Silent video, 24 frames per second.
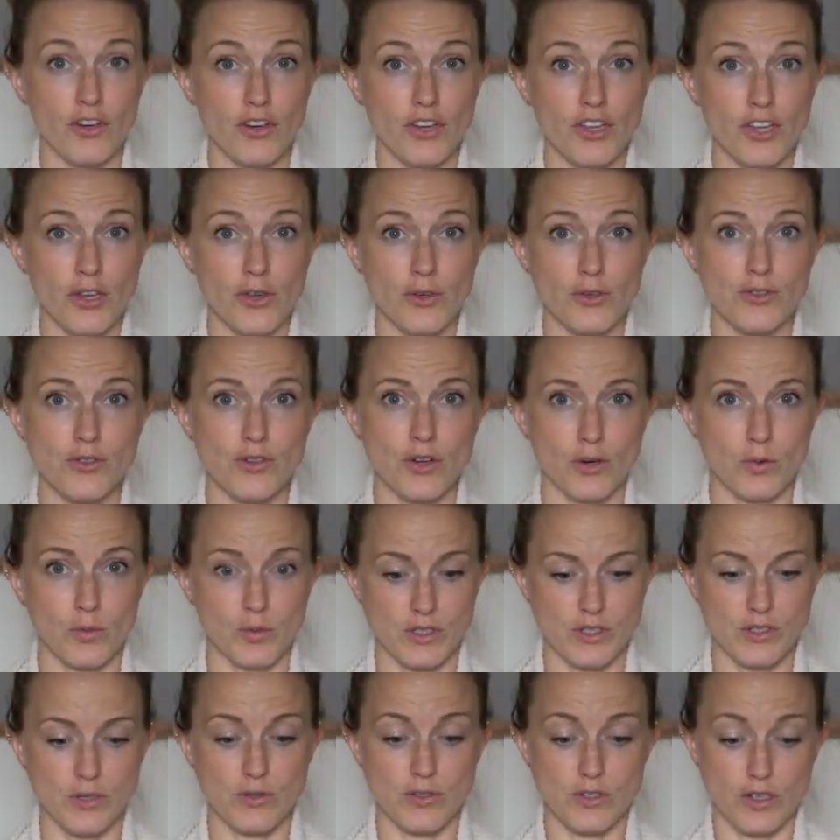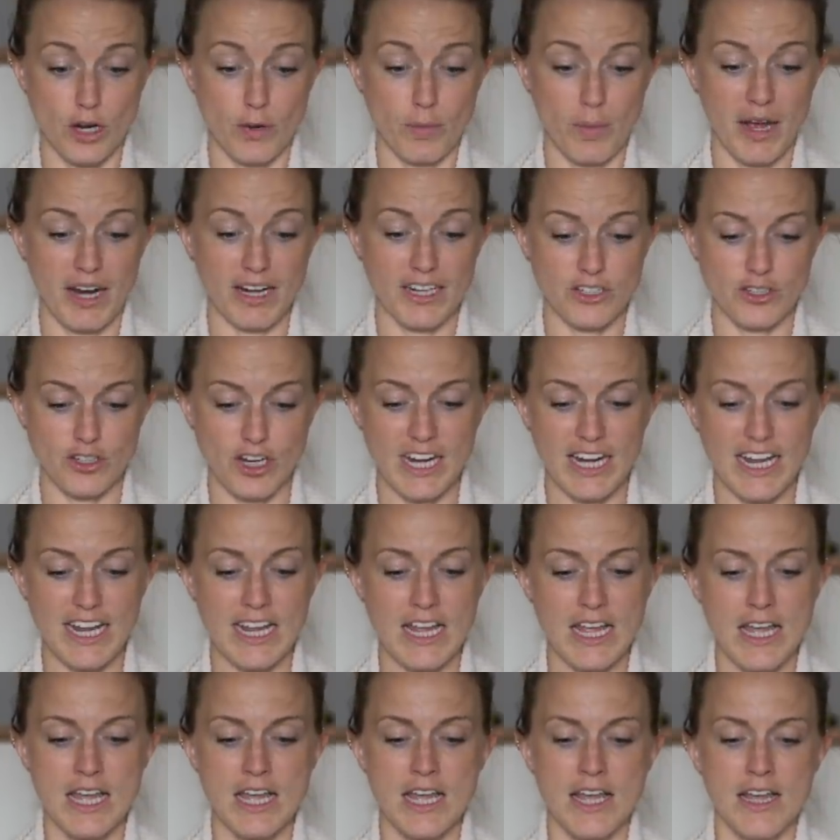their cues or once you start potty training,